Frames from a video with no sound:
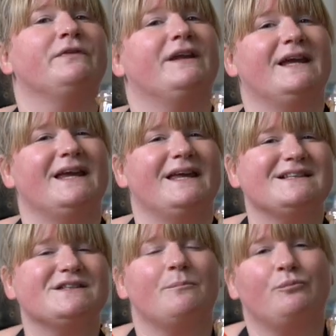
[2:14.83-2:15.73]
that it
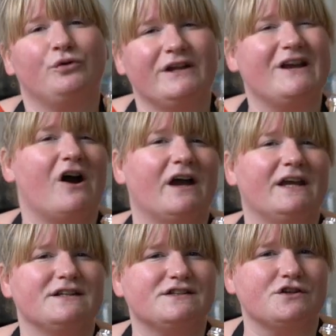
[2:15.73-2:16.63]
is pretty
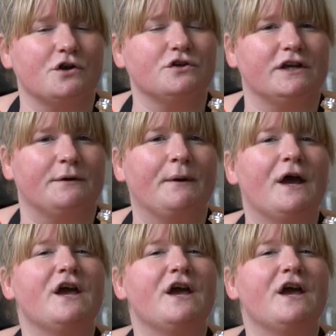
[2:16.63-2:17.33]
high in sodium.